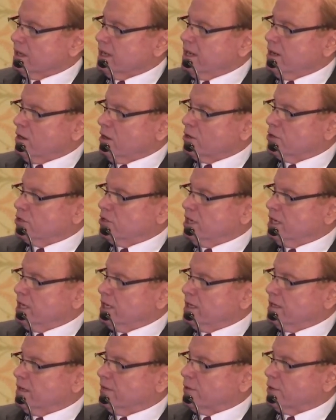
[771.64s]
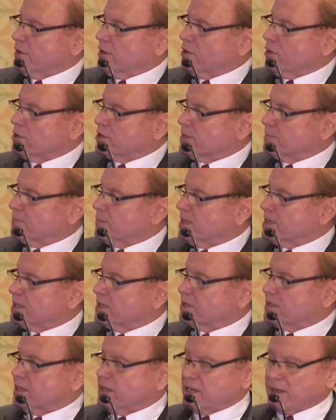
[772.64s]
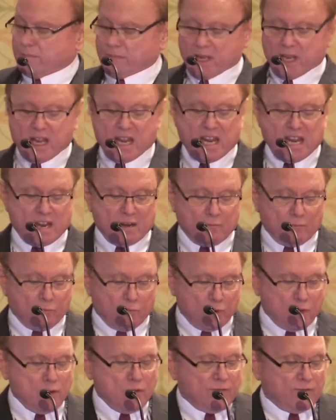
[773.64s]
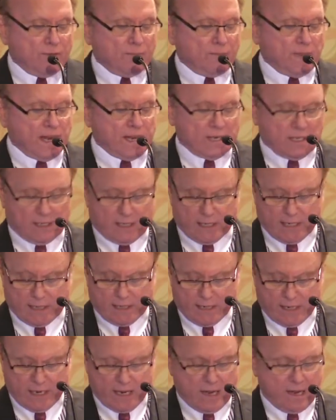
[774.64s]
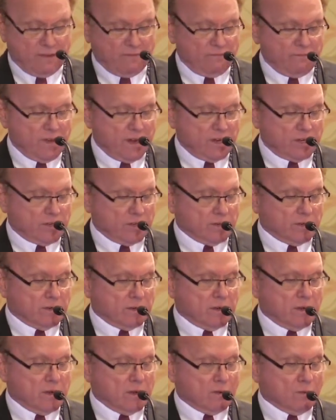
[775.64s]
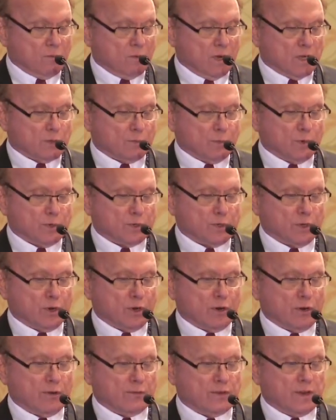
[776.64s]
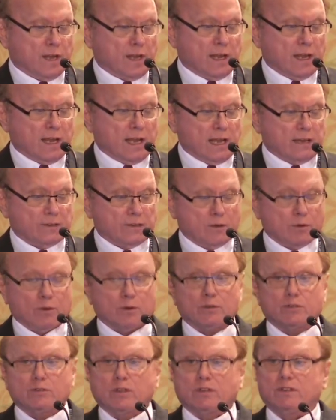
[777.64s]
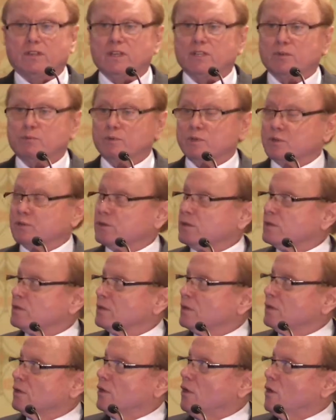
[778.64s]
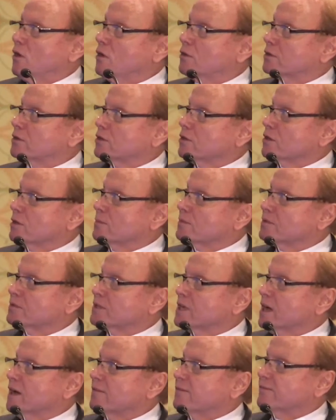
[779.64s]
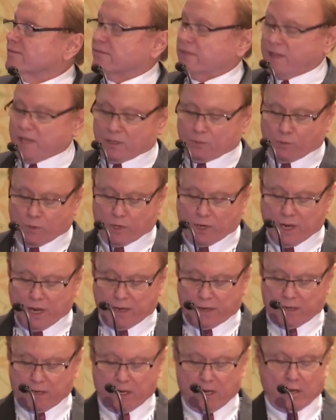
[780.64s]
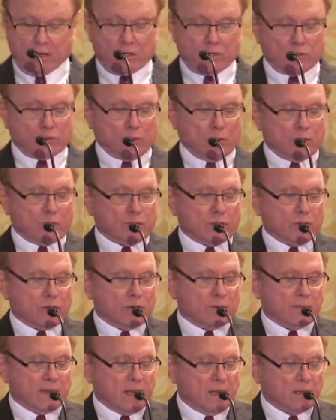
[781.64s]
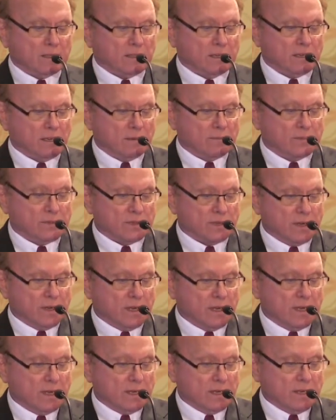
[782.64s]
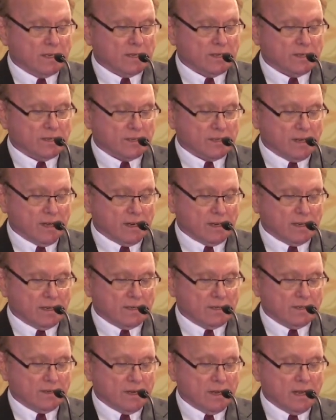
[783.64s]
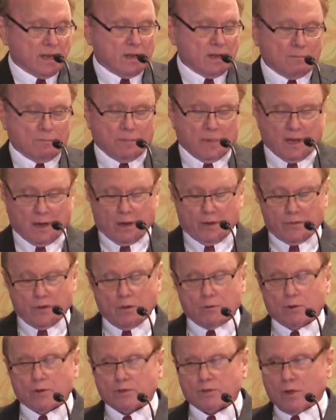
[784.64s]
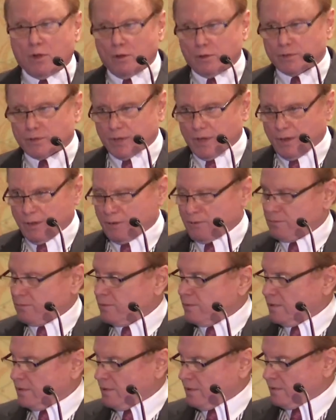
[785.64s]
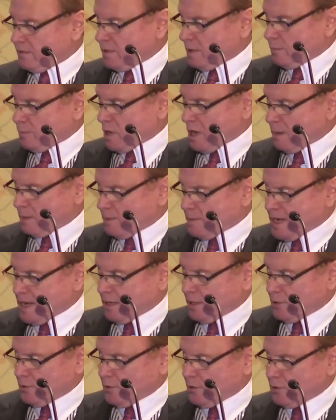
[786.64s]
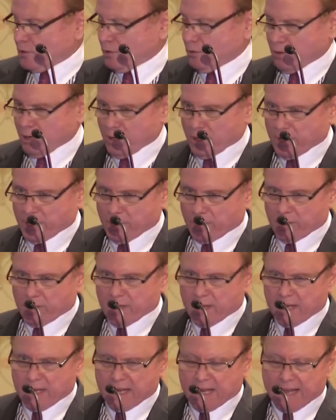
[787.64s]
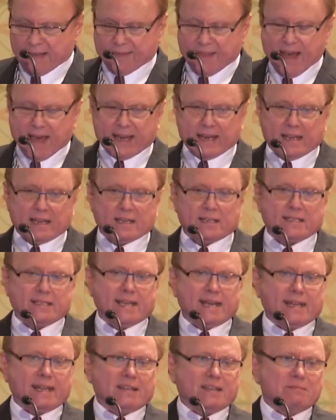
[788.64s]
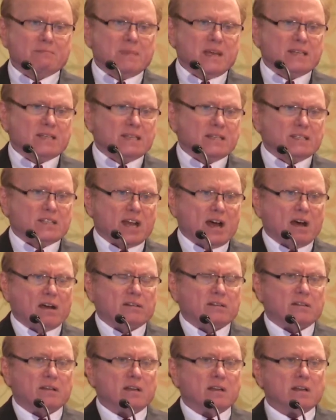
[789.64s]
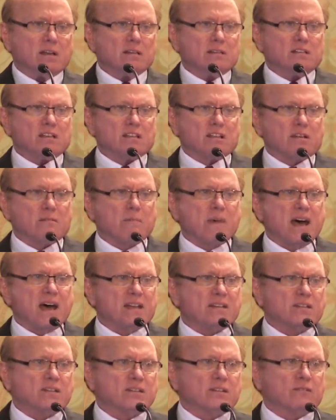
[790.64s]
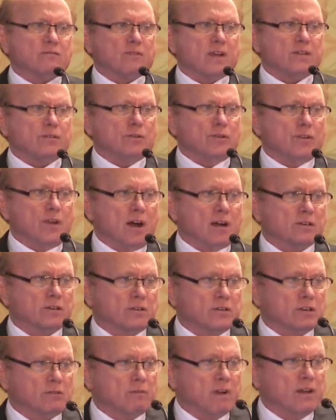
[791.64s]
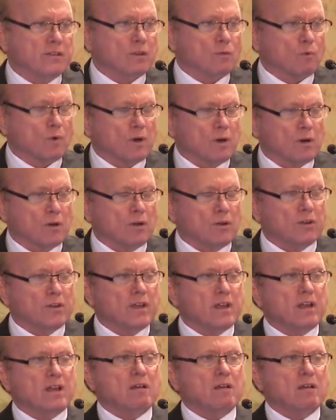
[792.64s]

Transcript: ERG 30 Hertz implicit time improved from baseline. Vision was preserved. And notice that this was long-term stuff. These were not short-term outcomes studies. But notice also the problem I alluded to earlier, and that is getting the message out to the masses of retinal doctors around the world.